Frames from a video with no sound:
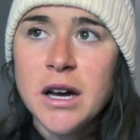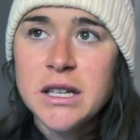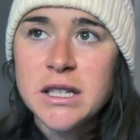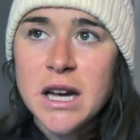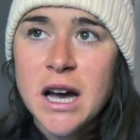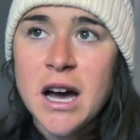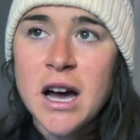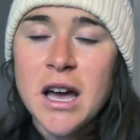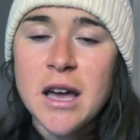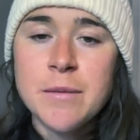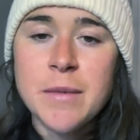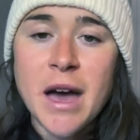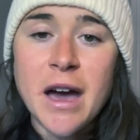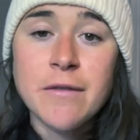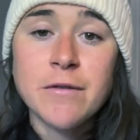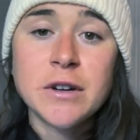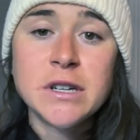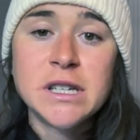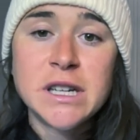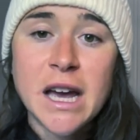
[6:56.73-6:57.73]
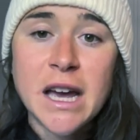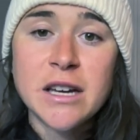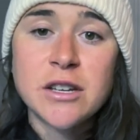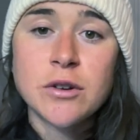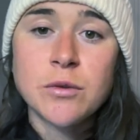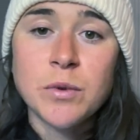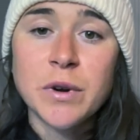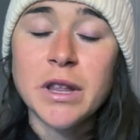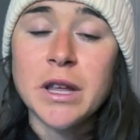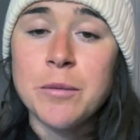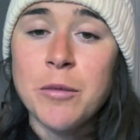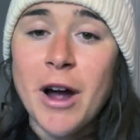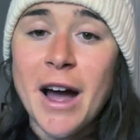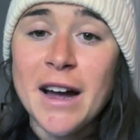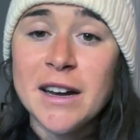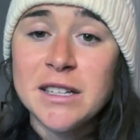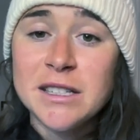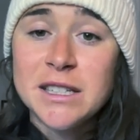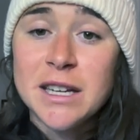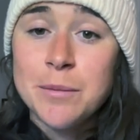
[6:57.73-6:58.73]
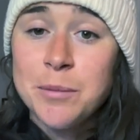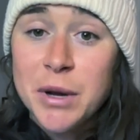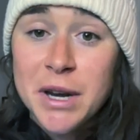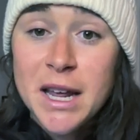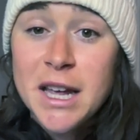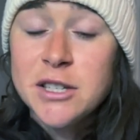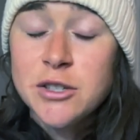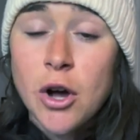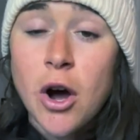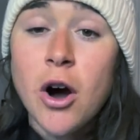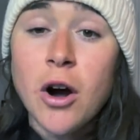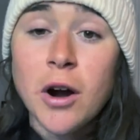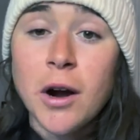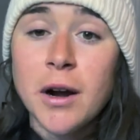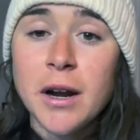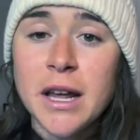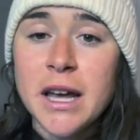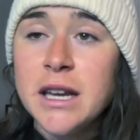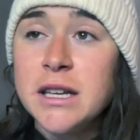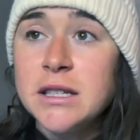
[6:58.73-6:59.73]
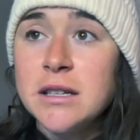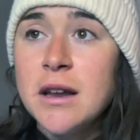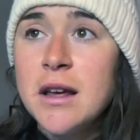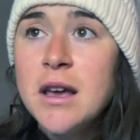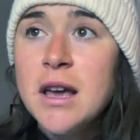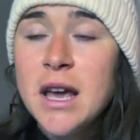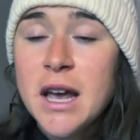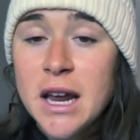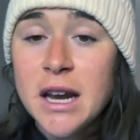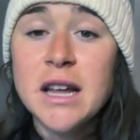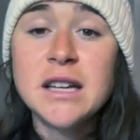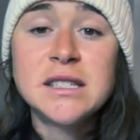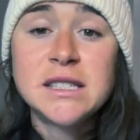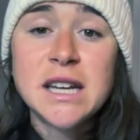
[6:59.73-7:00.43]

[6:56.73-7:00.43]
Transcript: a time every day to really practice it, but it's hard. It it